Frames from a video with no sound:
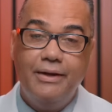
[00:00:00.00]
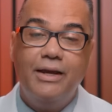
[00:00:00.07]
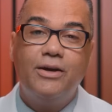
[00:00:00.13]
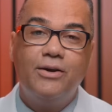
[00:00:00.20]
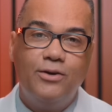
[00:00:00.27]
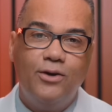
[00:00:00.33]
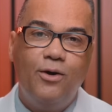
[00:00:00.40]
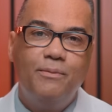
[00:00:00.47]
it
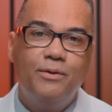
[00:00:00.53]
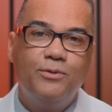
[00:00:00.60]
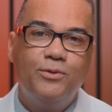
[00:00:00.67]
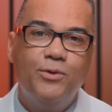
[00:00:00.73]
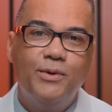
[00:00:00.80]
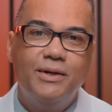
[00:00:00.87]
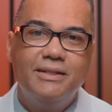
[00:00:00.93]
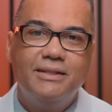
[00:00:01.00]
could all be
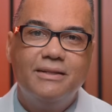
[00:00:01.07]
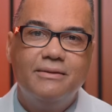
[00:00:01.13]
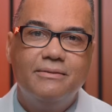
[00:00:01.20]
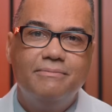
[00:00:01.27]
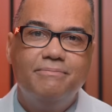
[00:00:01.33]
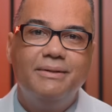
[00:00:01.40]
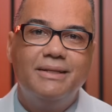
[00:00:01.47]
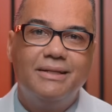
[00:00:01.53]
ruined
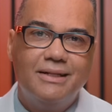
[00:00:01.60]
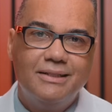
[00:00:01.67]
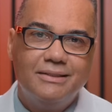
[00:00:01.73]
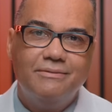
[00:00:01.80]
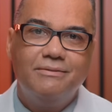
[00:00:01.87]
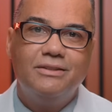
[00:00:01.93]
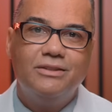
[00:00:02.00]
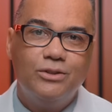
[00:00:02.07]
because
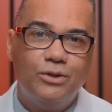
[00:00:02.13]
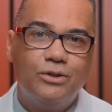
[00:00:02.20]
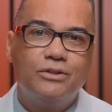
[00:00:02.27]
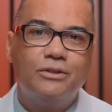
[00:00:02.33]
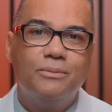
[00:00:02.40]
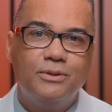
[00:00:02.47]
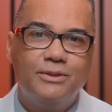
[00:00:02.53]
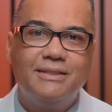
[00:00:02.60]
of this
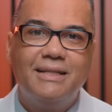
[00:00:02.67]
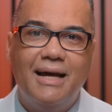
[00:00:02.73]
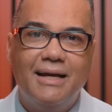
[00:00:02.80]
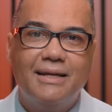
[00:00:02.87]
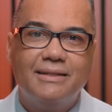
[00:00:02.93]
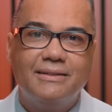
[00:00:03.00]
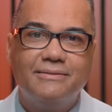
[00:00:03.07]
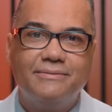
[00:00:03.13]
noticeable STYE.